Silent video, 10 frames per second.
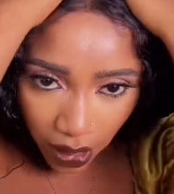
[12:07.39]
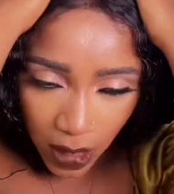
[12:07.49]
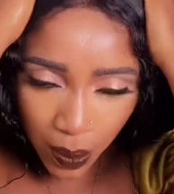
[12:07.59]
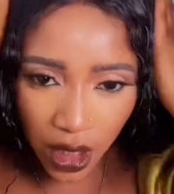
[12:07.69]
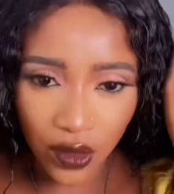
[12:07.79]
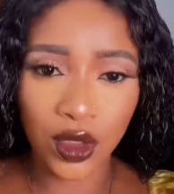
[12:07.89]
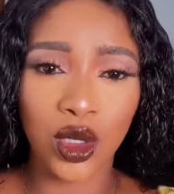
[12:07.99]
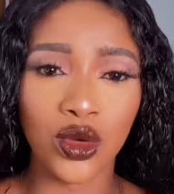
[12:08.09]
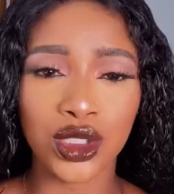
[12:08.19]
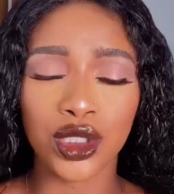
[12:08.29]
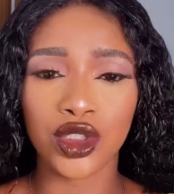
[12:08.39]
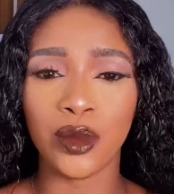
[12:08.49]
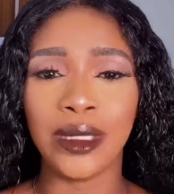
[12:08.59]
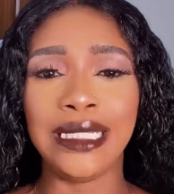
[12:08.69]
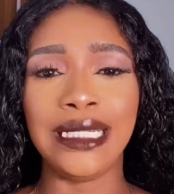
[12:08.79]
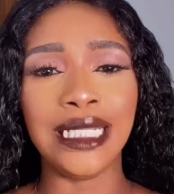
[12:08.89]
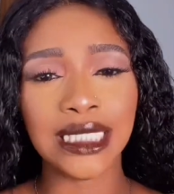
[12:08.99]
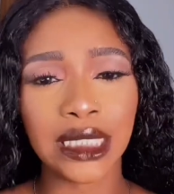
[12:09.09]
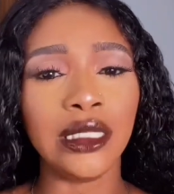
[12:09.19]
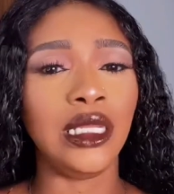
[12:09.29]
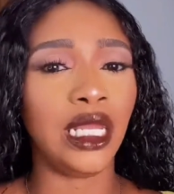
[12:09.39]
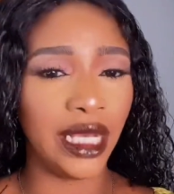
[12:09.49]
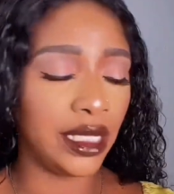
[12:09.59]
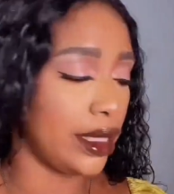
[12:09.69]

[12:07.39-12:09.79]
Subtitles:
this part of the closure to be neatly laid